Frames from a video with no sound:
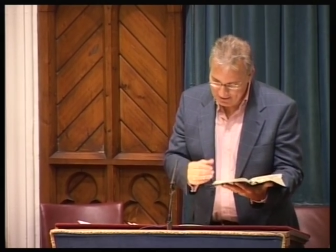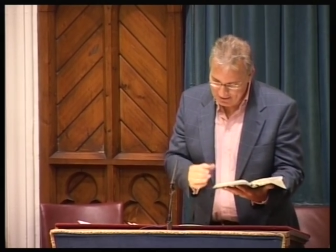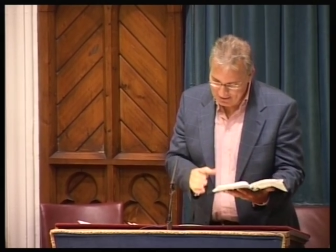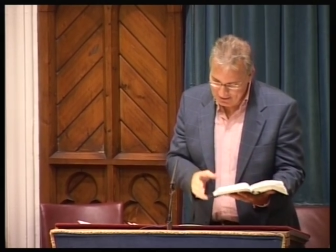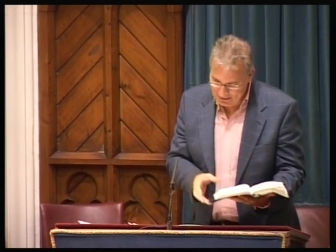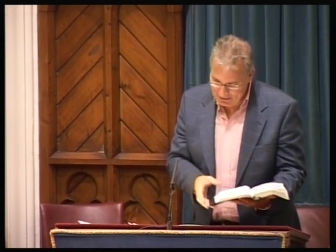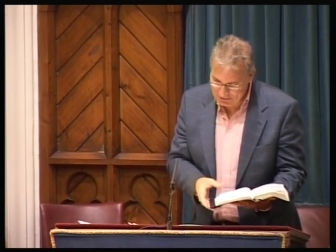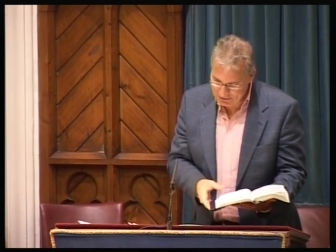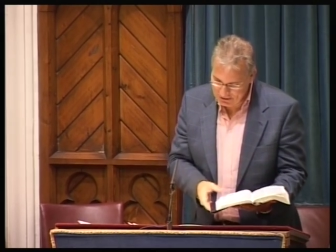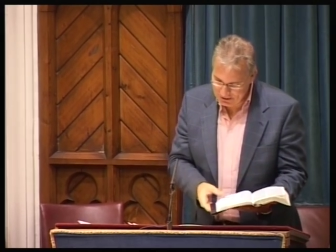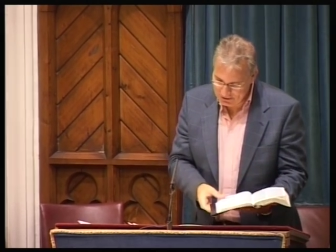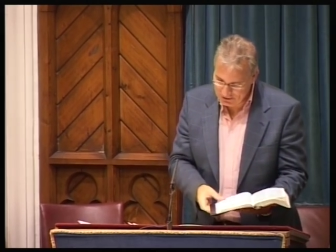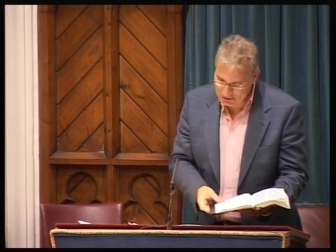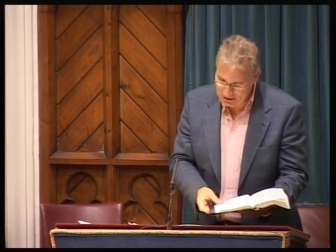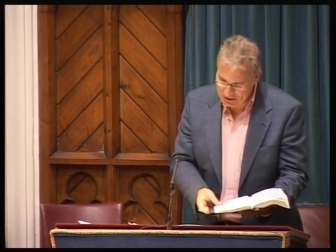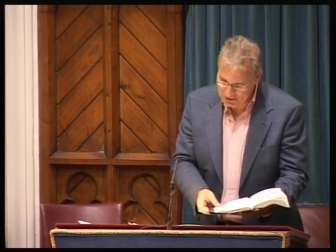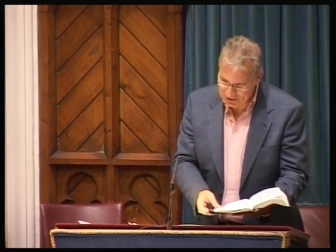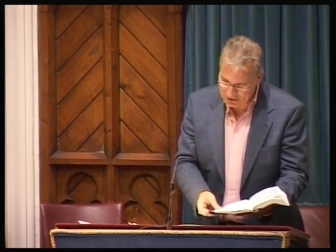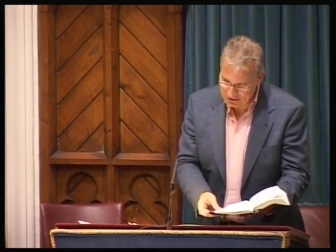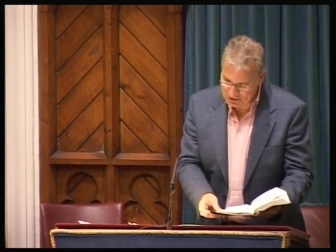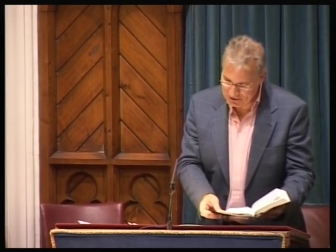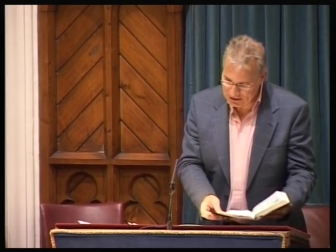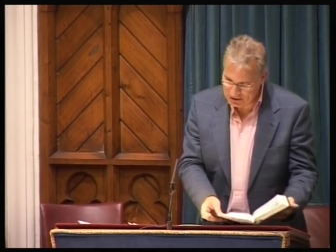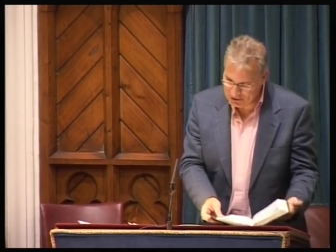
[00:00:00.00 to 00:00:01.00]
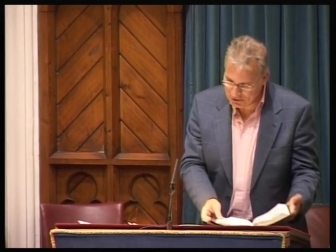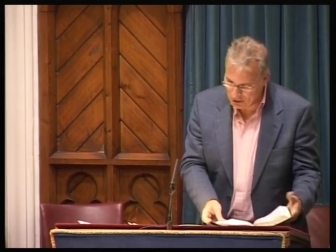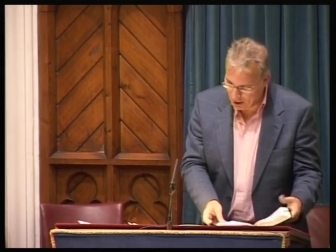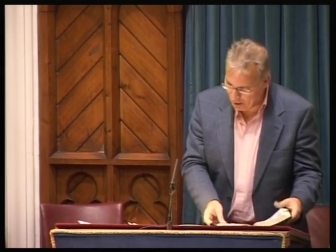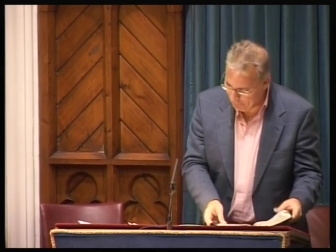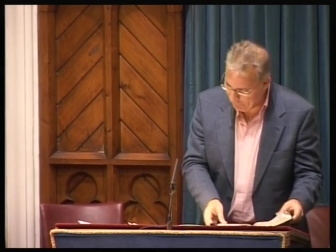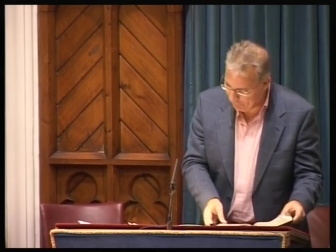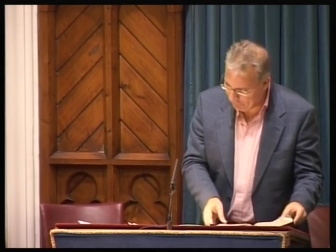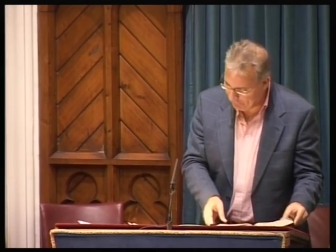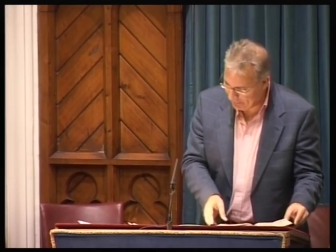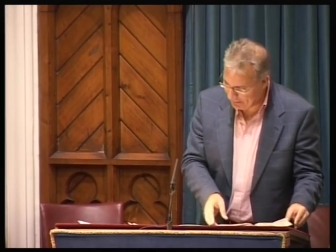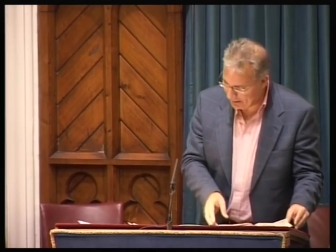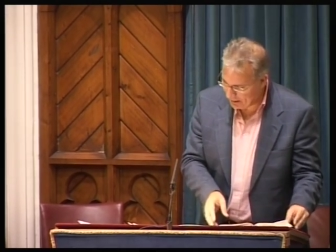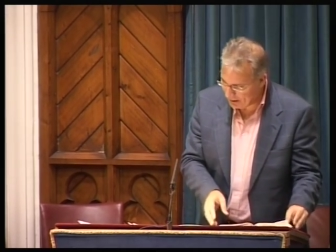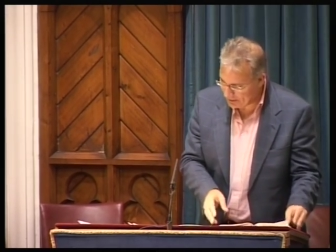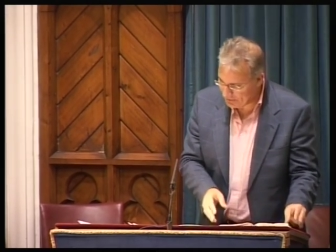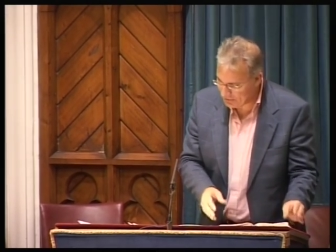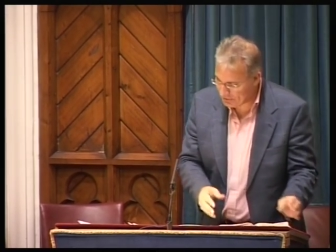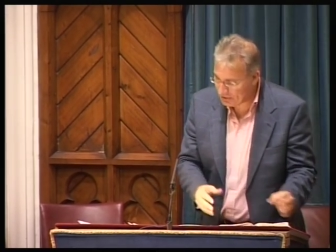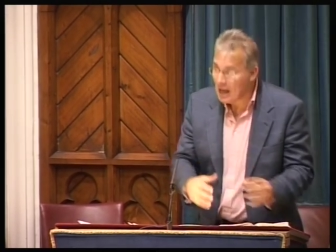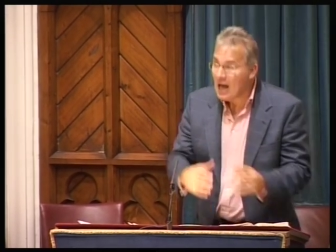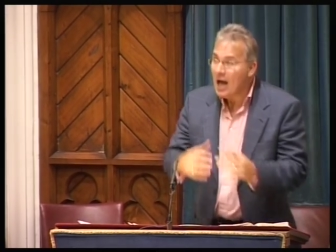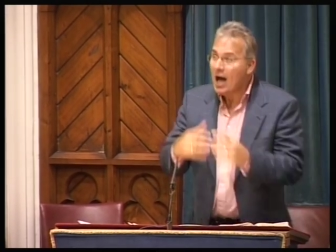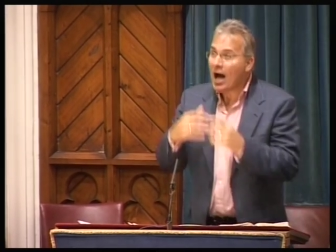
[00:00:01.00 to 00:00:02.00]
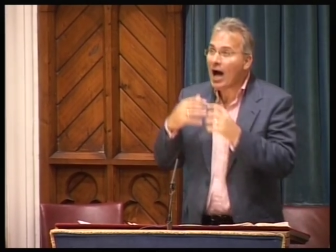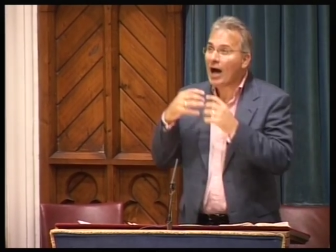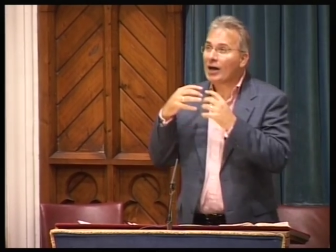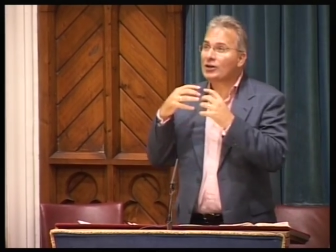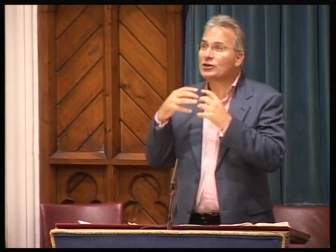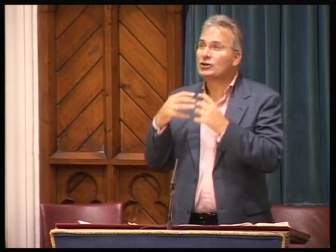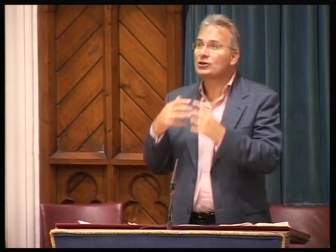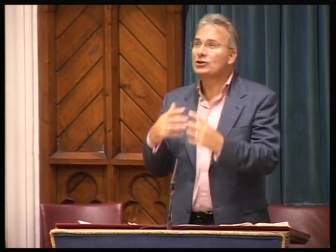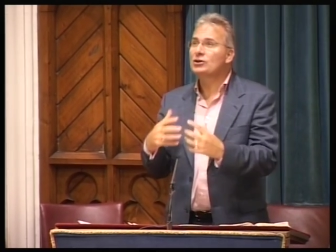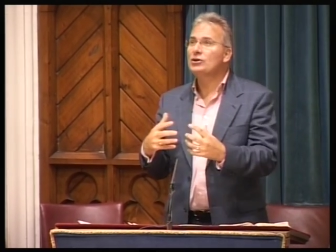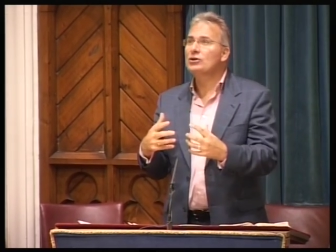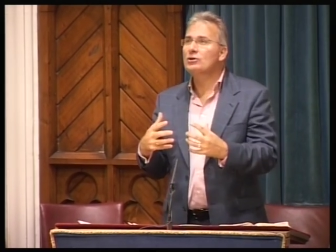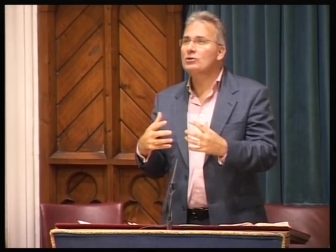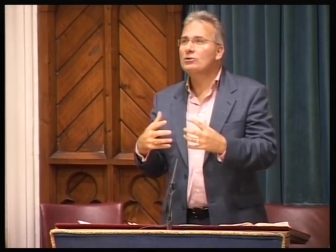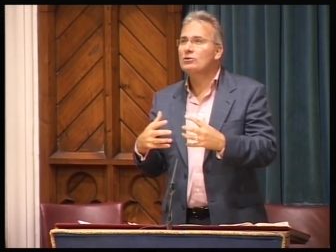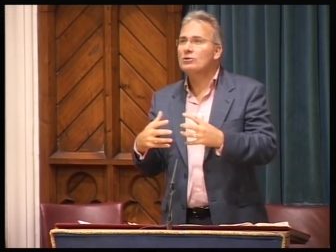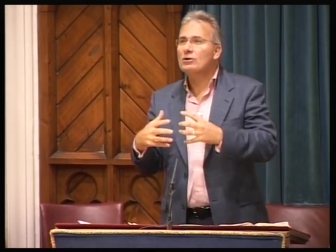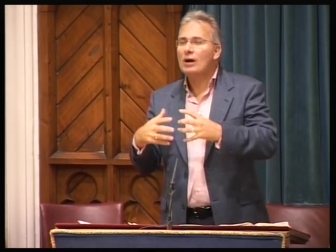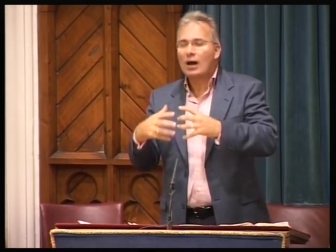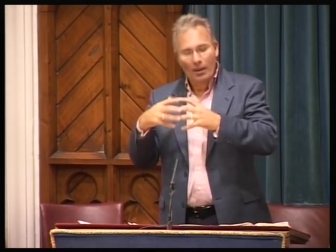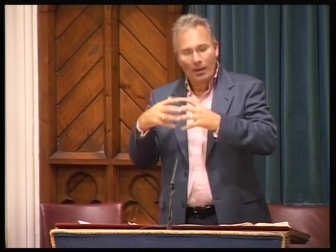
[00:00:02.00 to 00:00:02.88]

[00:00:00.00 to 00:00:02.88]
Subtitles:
You see, Jesus is offering us a new